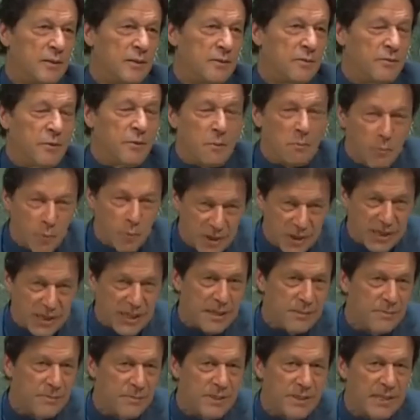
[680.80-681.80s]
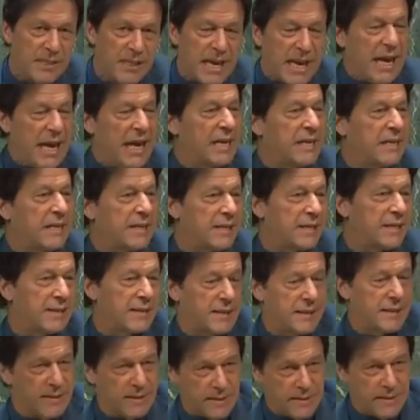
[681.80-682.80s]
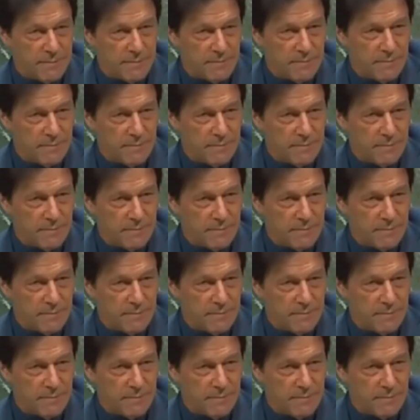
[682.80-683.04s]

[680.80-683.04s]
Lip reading: for Muslims and Christians.